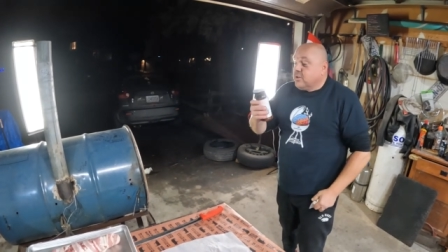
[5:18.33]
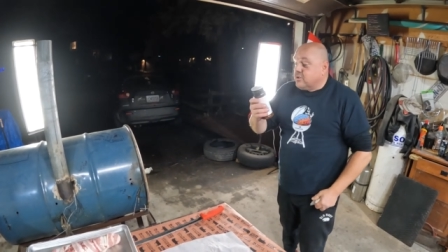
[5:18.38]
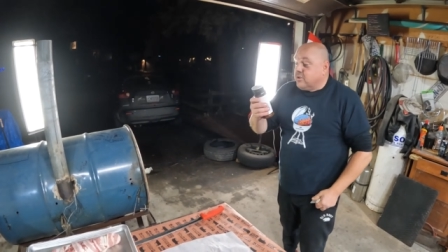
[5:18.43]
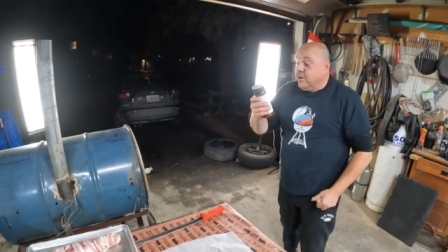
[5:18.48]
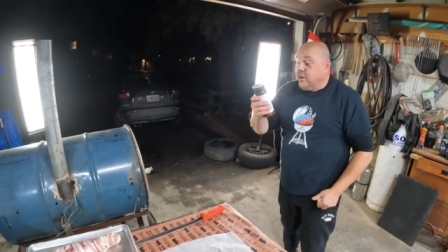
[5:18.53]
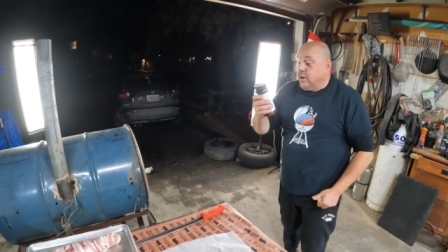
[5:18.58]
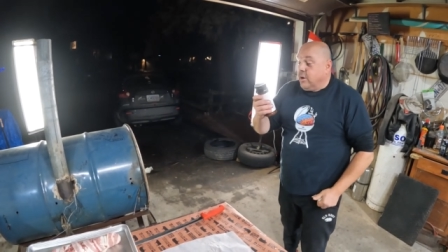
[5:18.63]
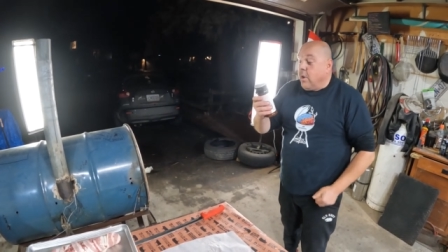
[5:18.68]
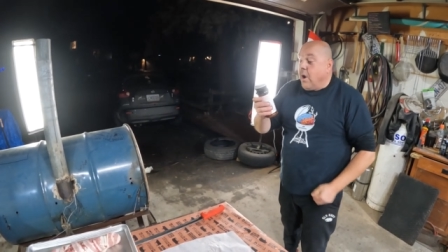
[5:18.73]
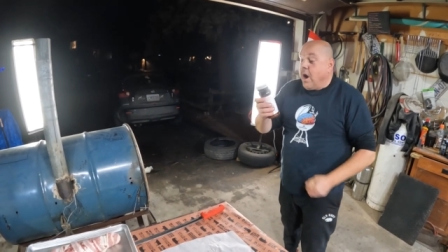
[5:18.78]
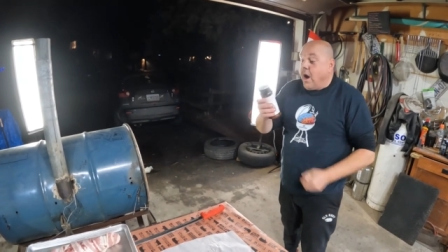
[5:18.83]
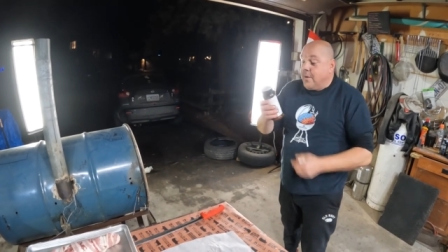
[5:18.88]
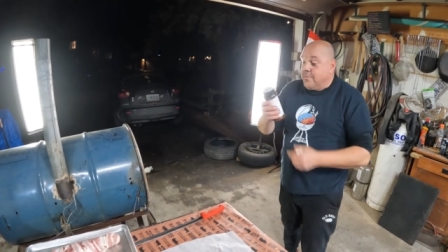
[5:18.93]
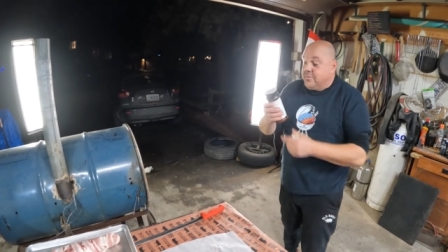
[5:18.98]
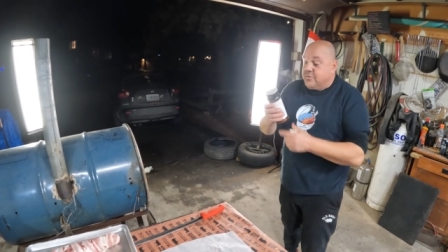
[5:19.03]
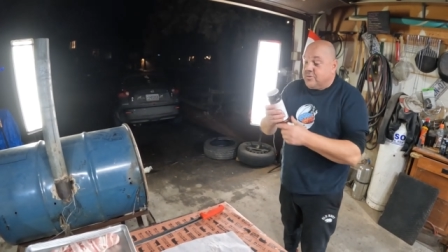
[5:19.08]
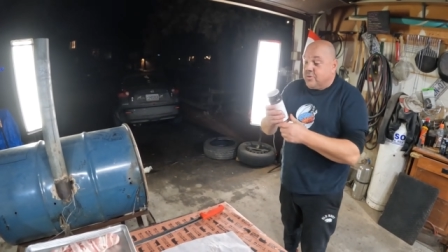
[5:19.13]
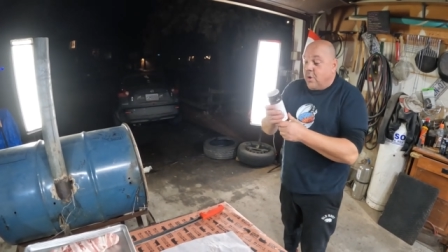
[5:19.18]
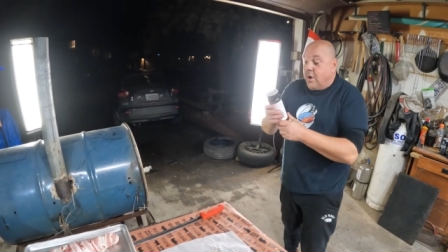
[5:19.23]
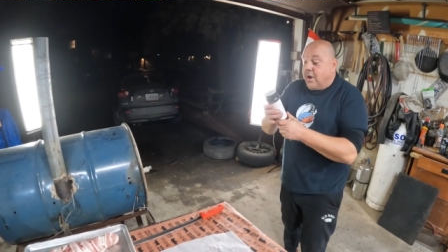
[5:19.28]
So you know what?
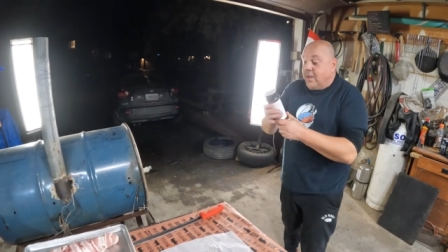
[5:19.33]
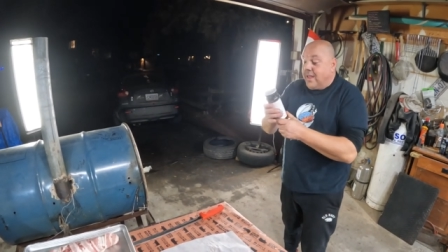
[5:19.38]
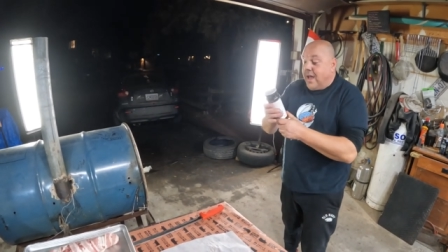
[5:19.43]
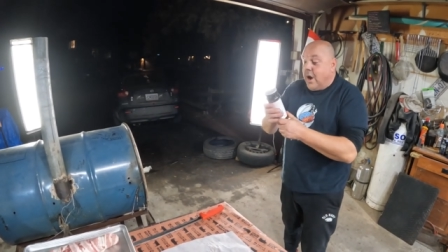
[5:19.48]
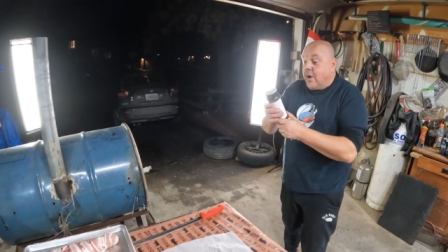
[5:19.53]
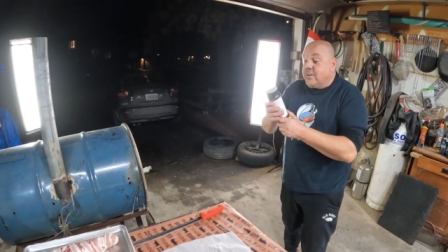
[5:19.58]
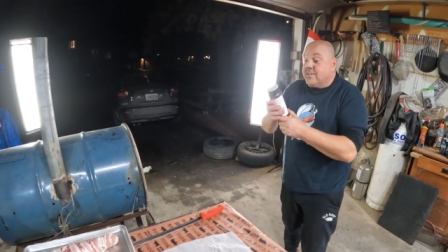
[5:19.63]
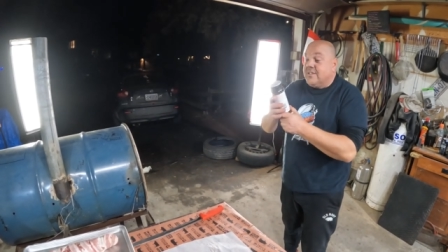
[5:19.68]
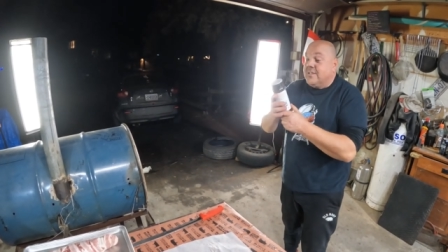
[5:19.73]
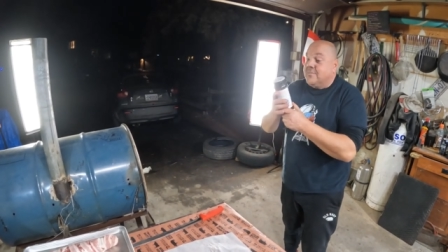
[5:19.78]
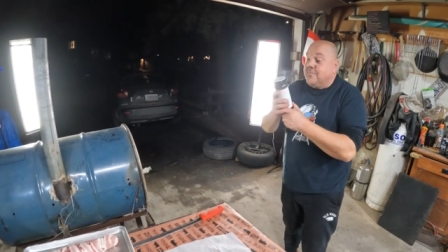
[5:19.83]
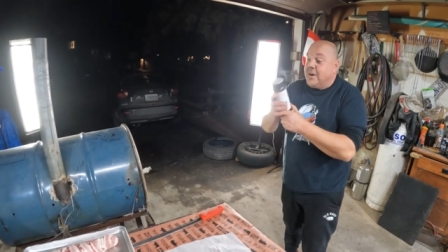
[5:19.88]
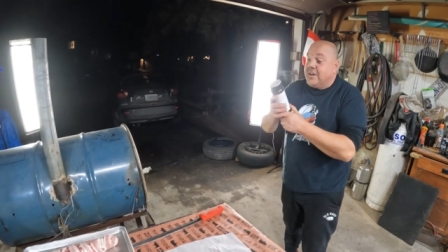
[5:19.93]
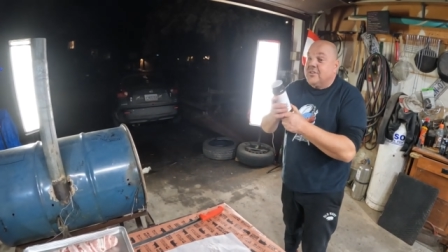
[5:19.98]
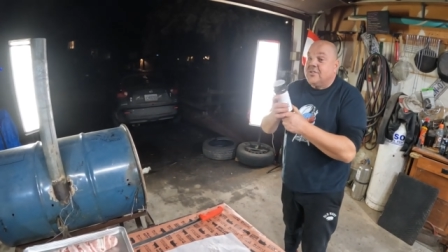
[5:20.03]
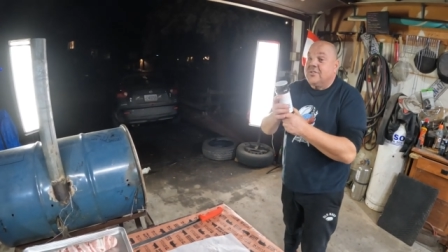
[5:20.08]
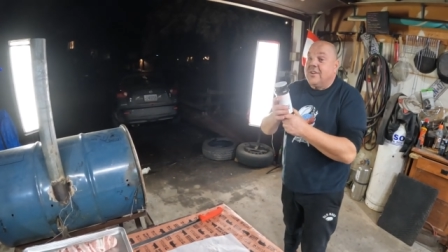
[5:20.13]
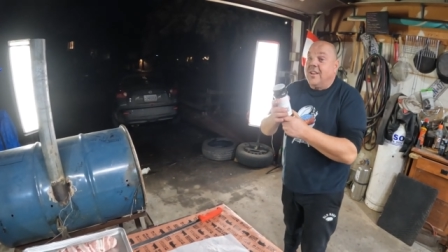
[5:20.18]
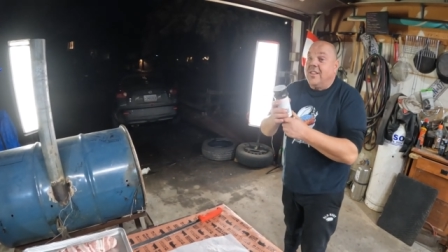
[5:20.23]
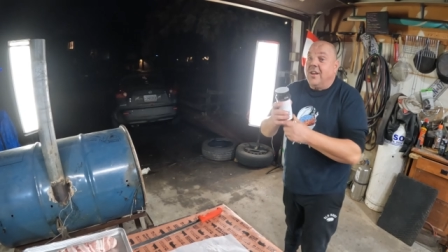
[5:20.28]
I'm sorry, Lowry's. As
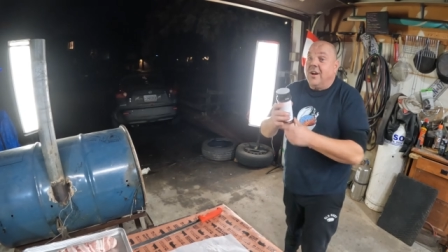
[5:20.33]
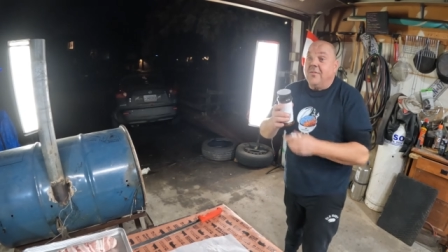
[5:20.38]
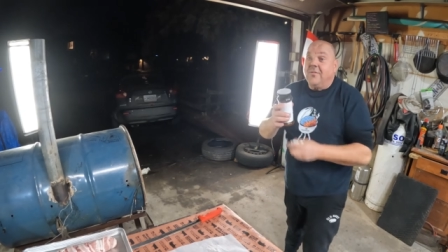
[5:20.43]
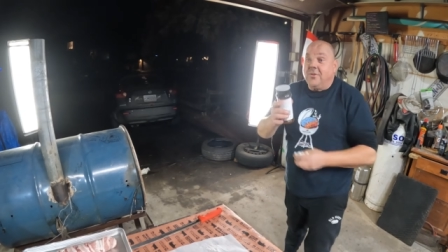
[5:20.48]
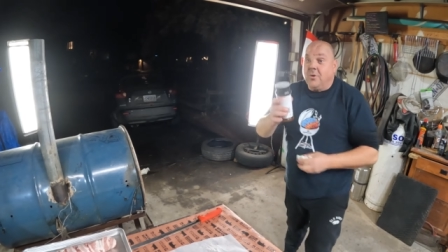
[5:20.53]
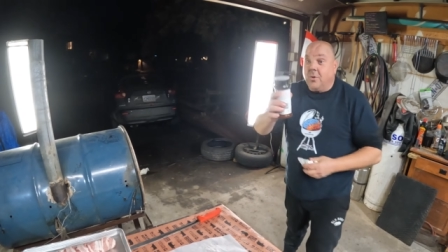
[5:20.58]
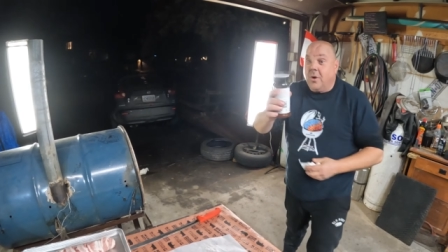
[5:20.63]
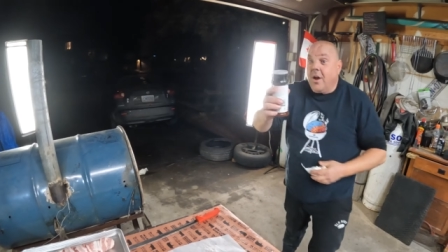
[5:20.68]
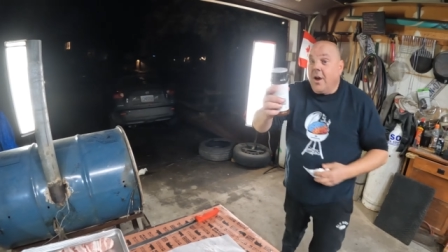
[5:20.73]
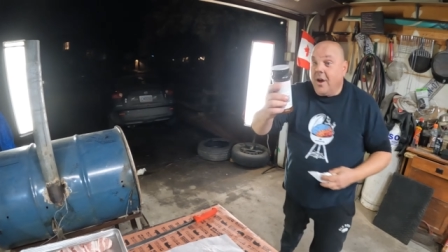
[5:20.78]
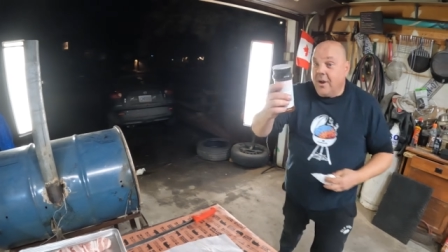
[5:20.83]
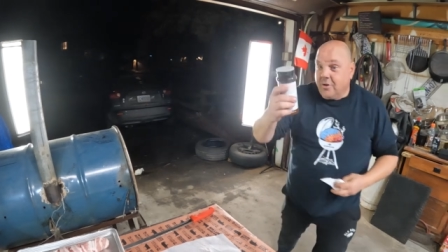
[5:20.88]
much as I love you,